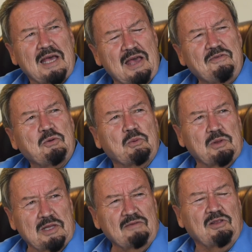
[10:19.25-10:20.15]
if you
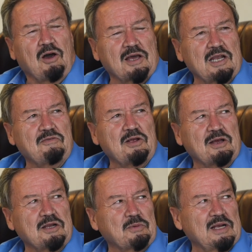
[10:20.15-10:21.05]
live long enough, you're
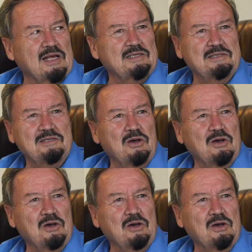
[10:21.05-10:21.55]
going to realize,